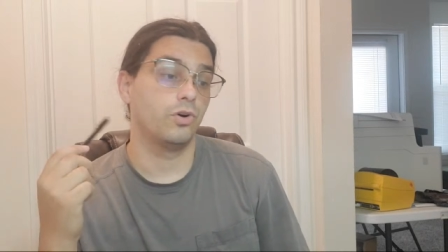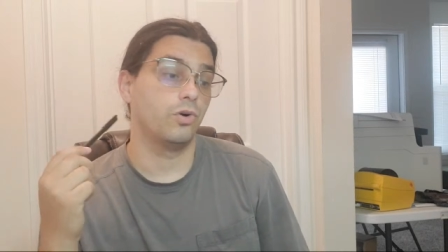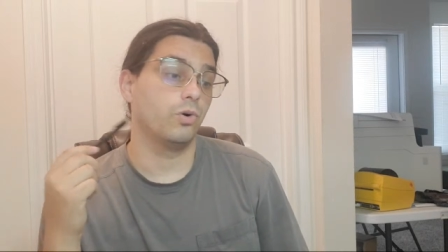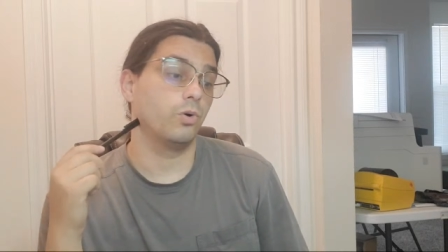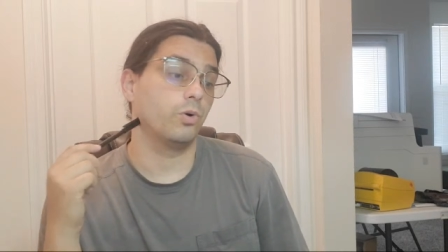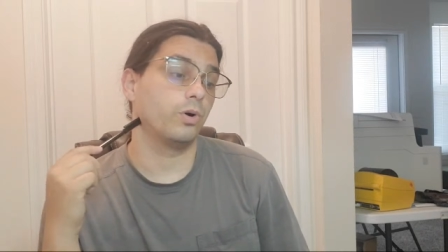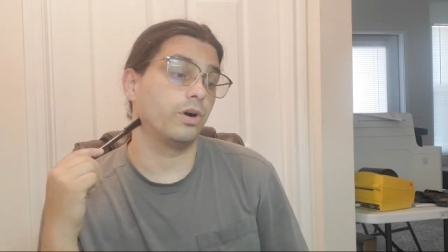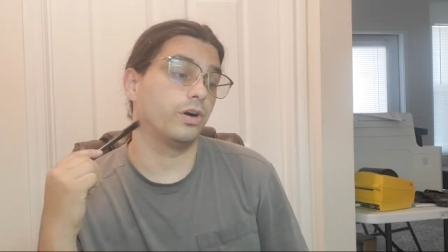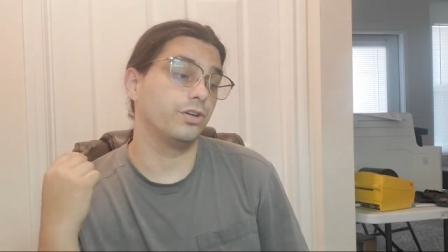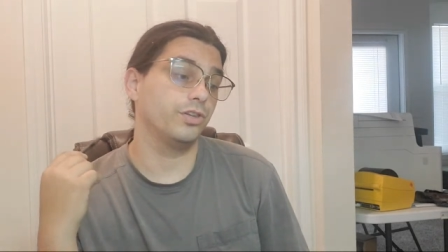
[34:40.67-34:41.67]

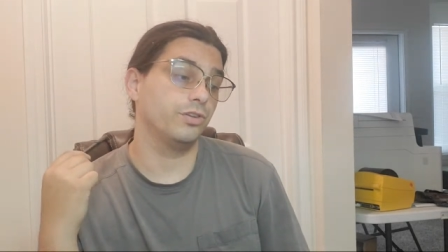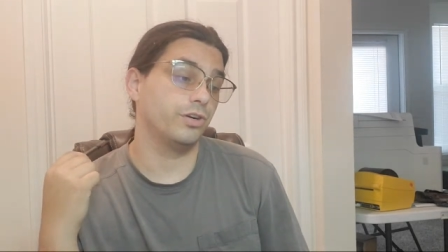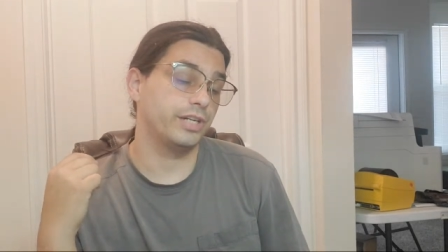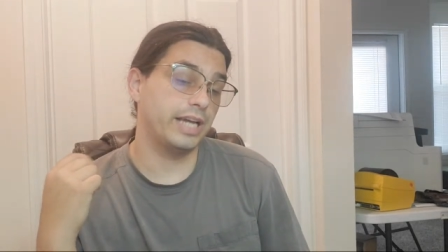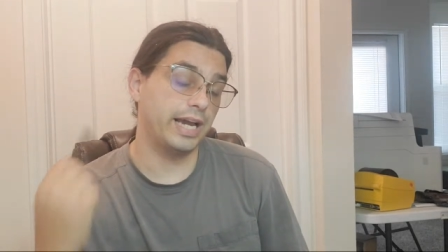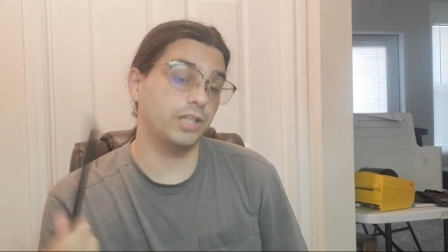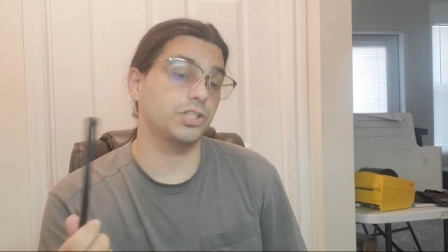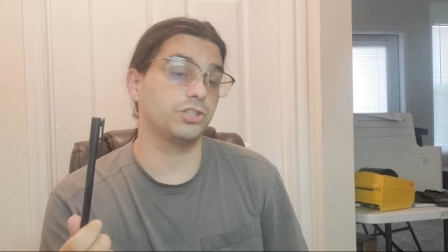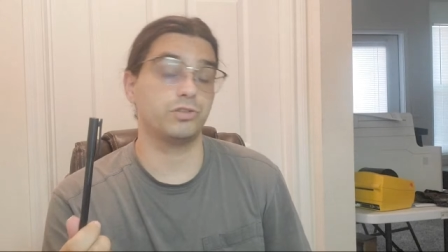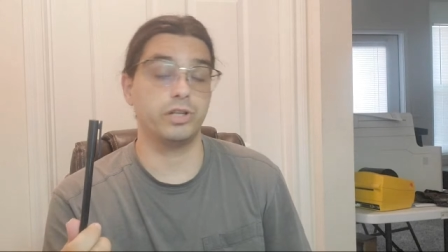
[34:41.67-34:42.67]
or your dash
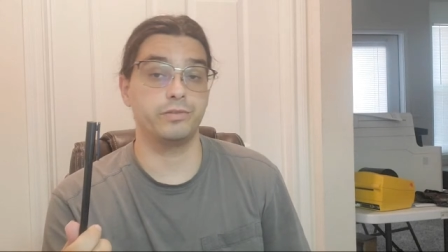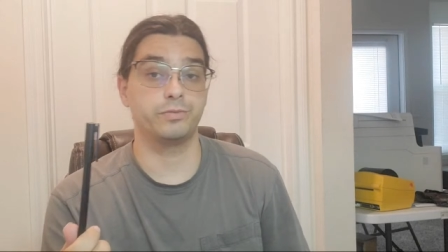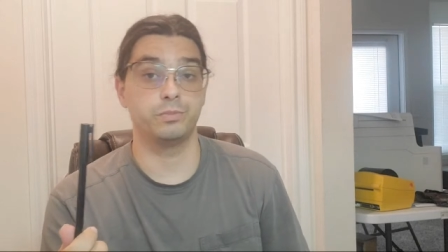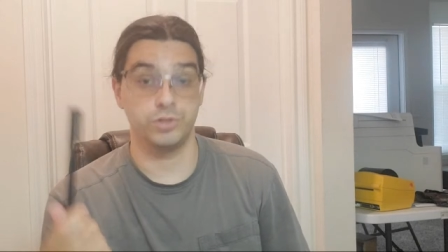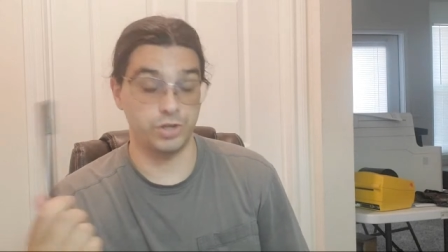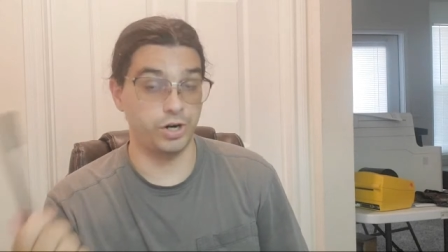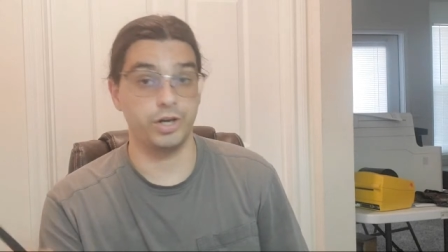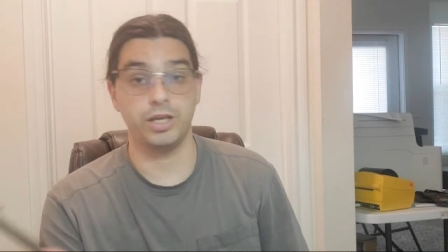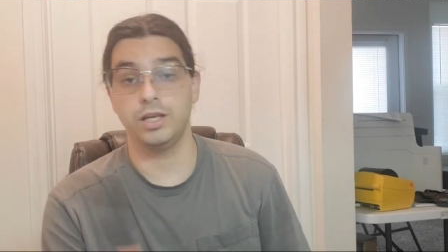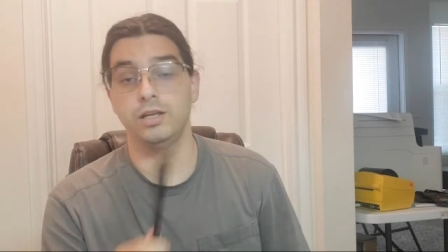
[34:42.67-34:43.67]
is really
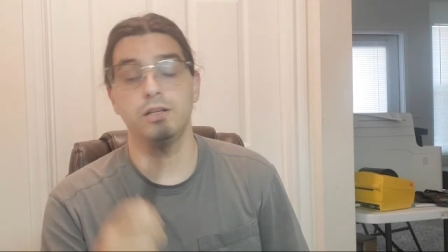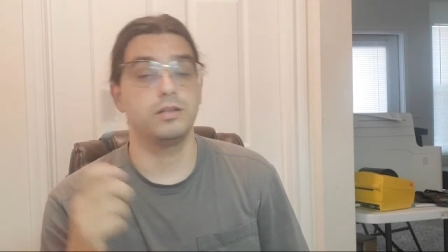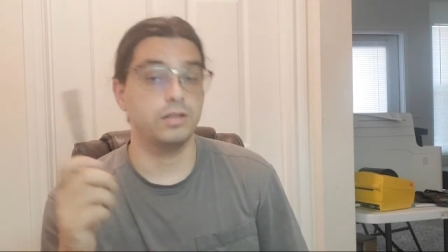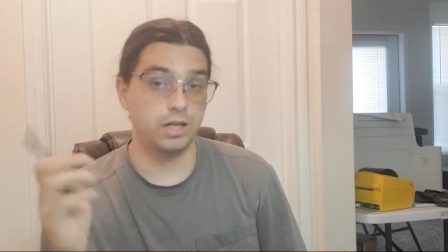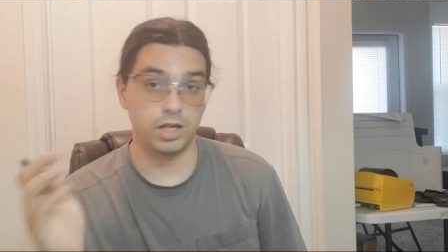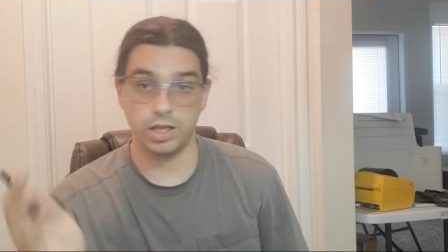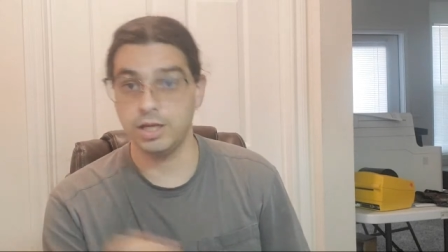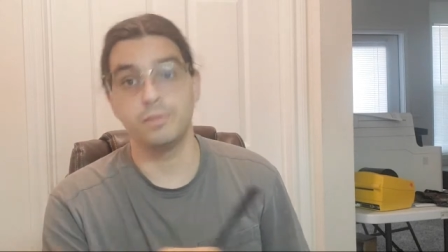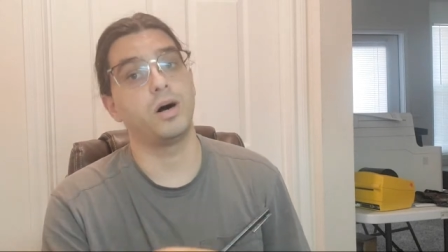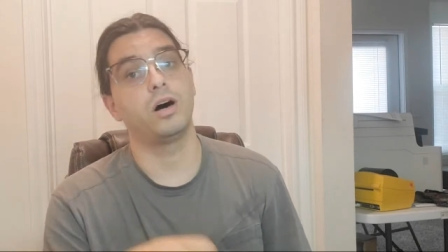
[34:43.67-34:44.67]
dirty, clean
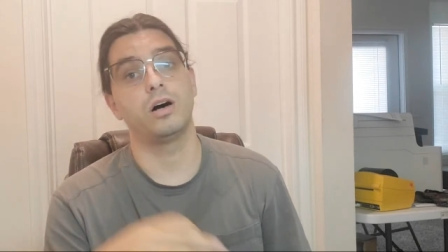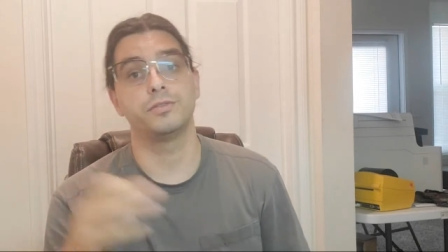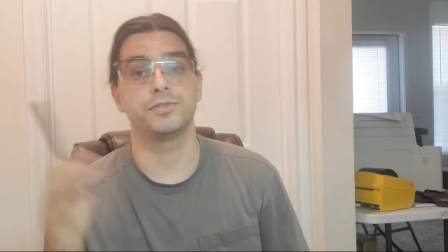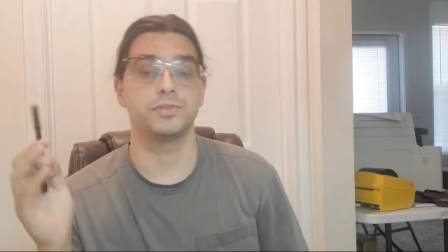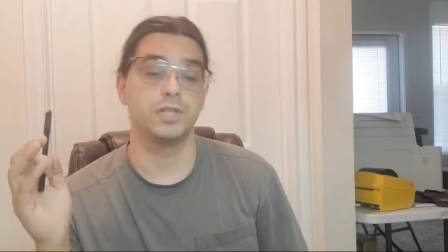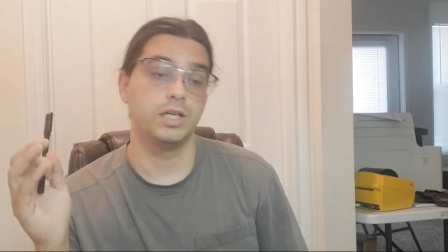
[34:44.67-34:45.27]
them off.